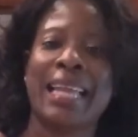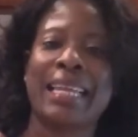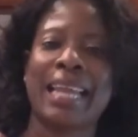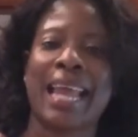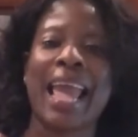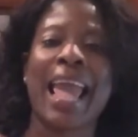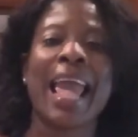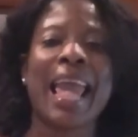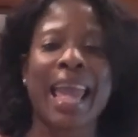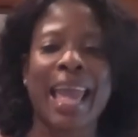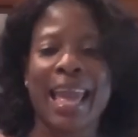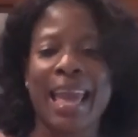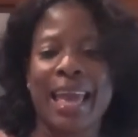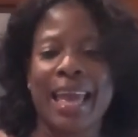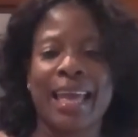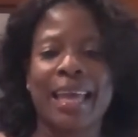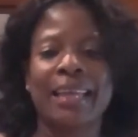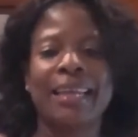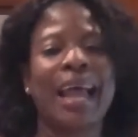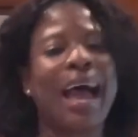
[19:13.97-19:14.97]
And
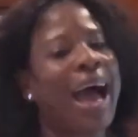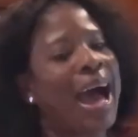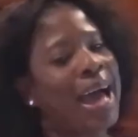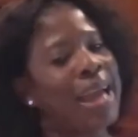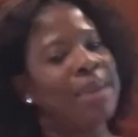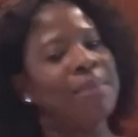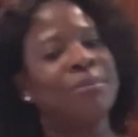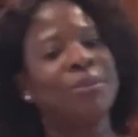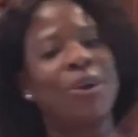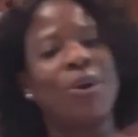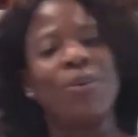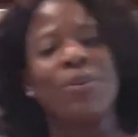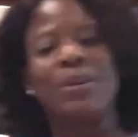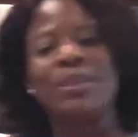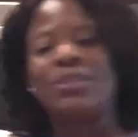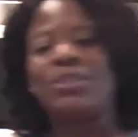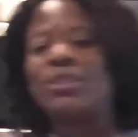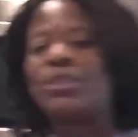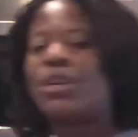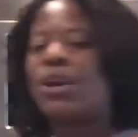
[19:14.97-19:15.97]
I'm going to
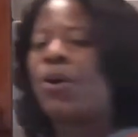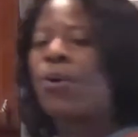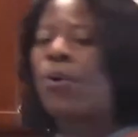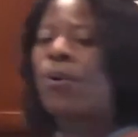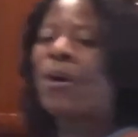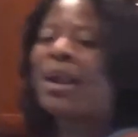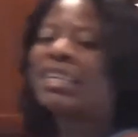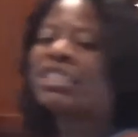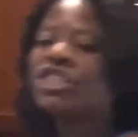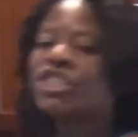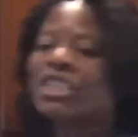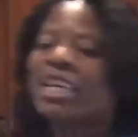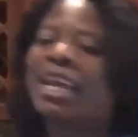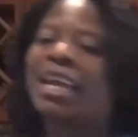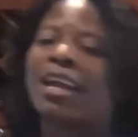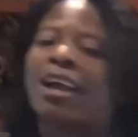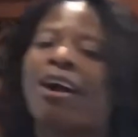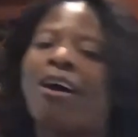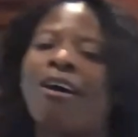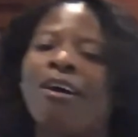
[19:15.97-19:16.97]
go and check
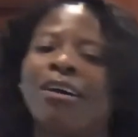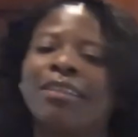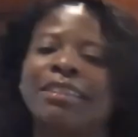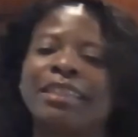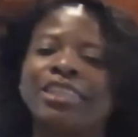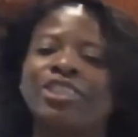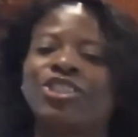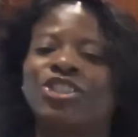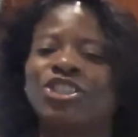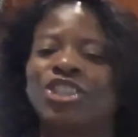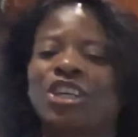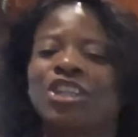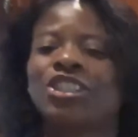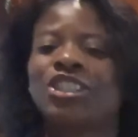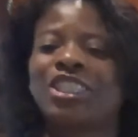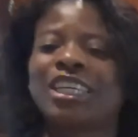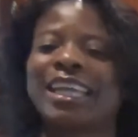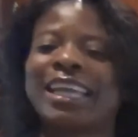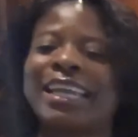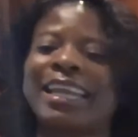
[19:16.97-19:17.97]
on this jerk chicken,
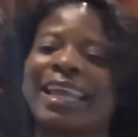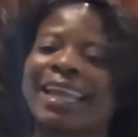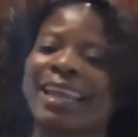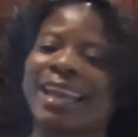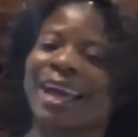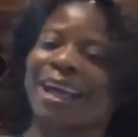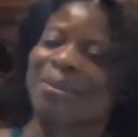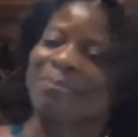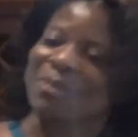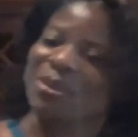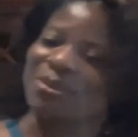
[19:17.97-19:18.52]
and I'll be right